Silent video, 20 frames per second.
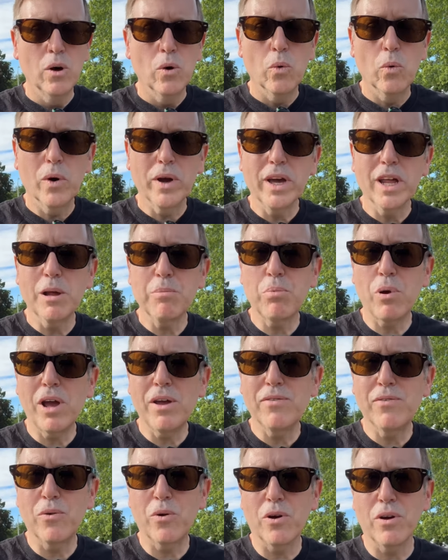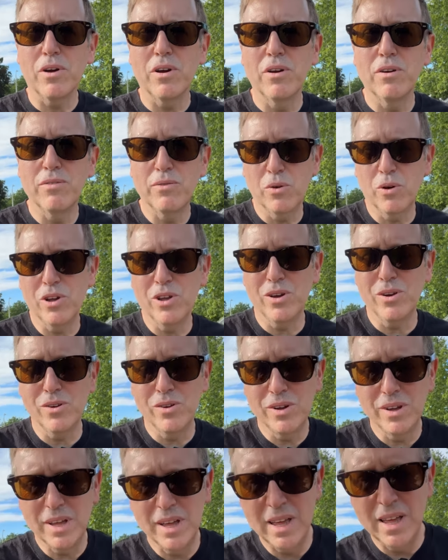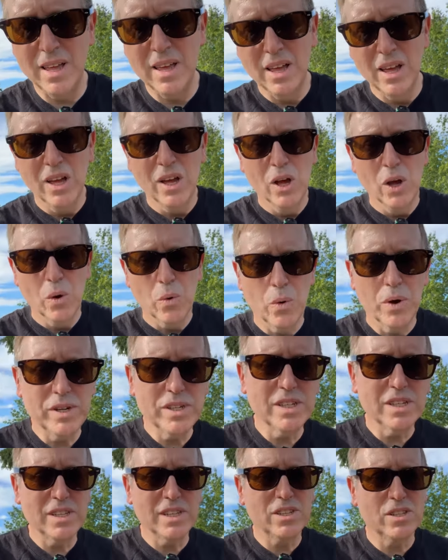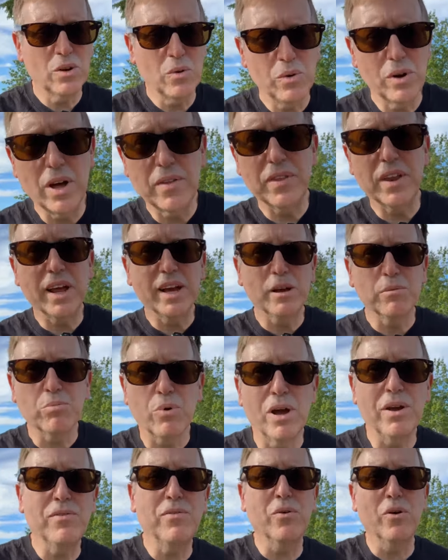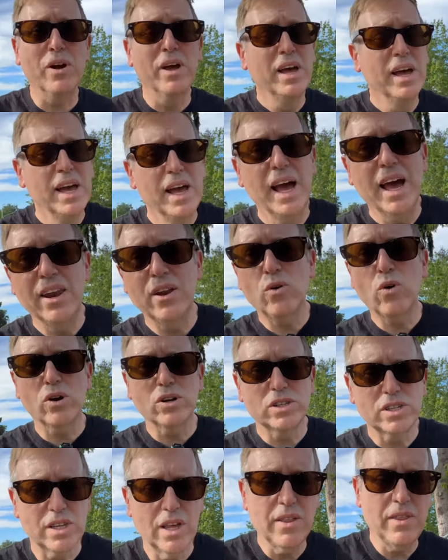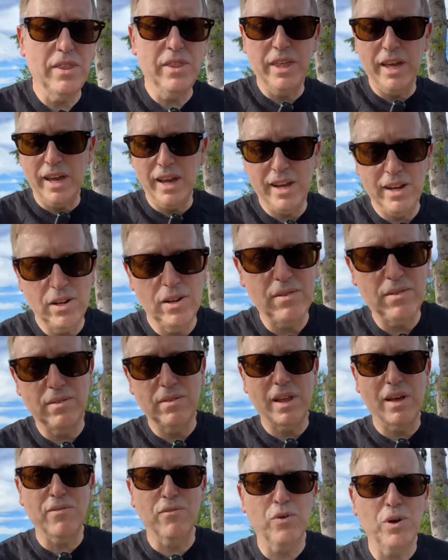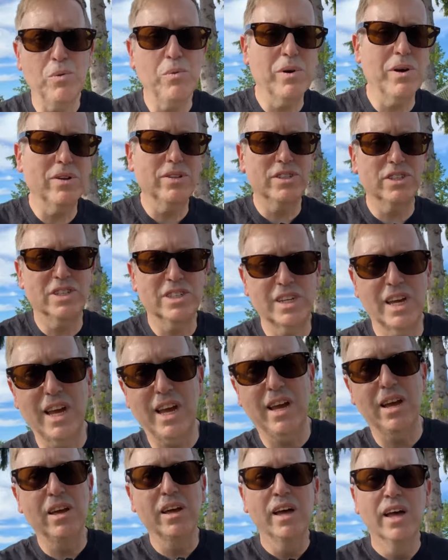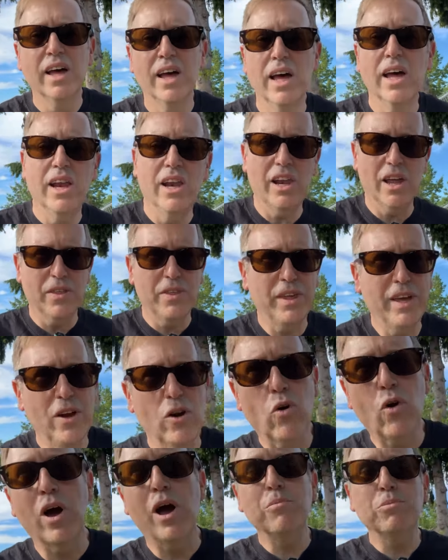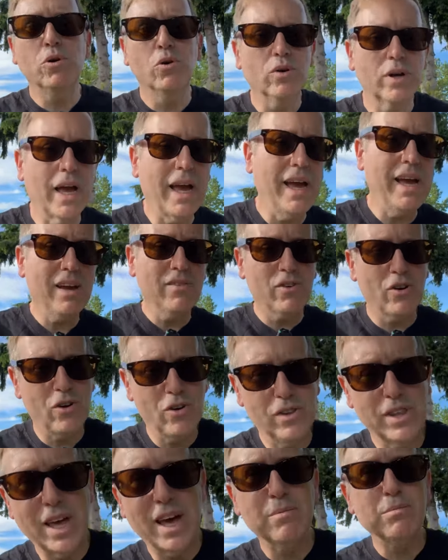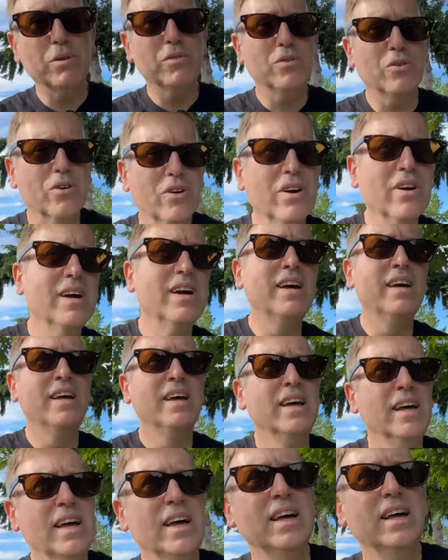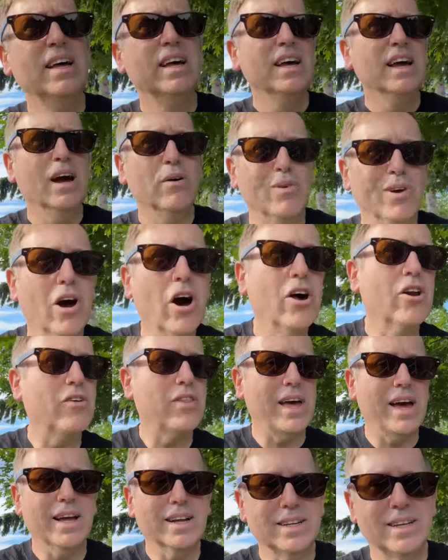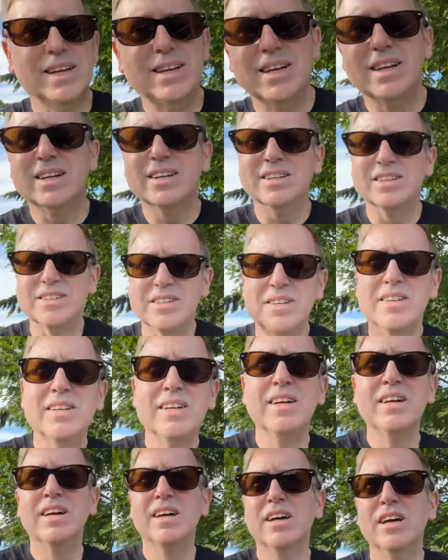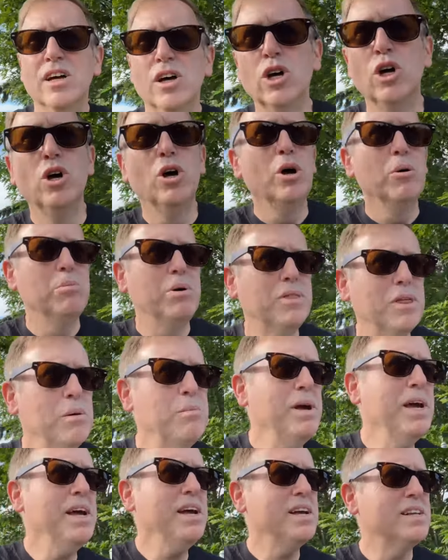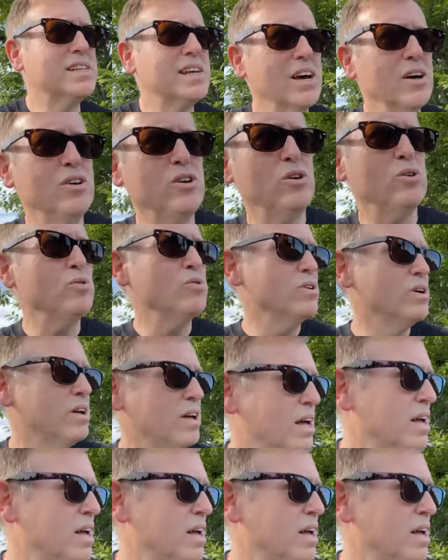what can I pray for you? What is it that's going on that I can pray for? And of course, they have free will to say nothing or I'm okay. I've heard that before. And we honor that. But they may tell you